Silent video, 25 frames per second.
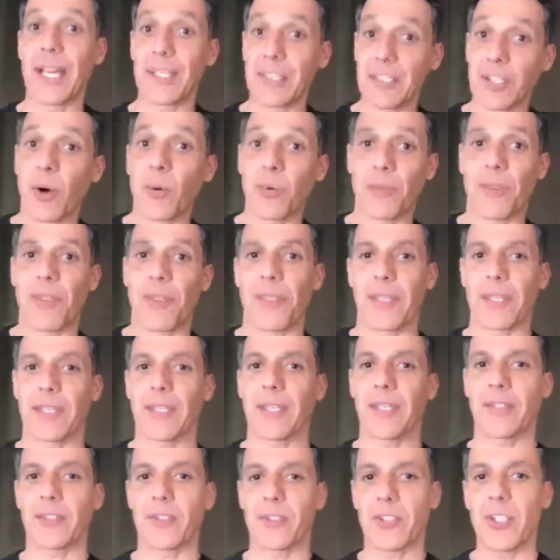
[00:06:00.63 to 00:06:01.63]
I don't
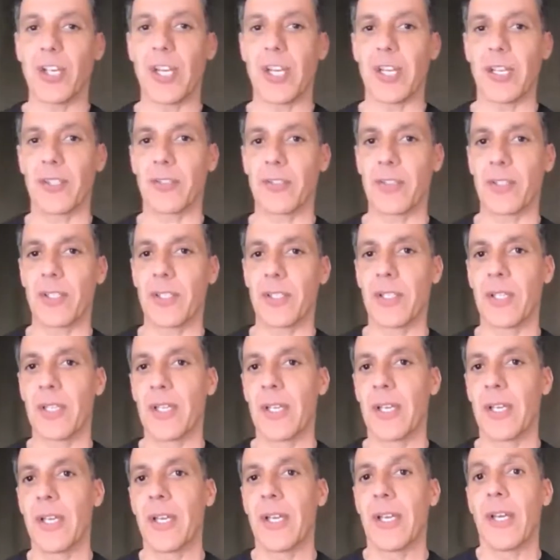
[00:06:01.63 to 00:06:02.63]
think has changed.
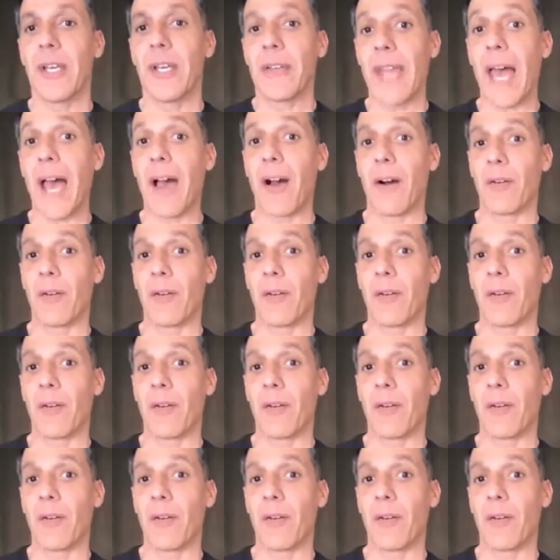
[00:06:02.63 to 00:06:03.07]
Now,